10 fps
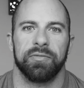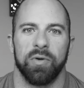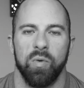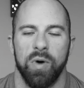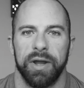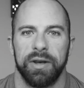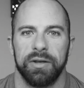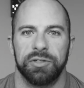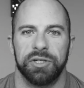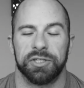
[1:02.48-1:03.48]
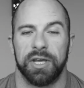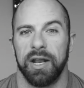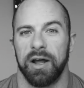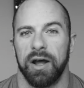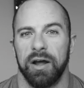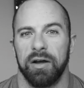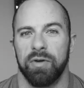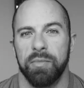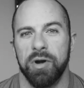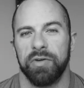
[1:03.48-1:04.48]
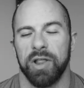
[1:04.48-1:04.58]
for one, just get remove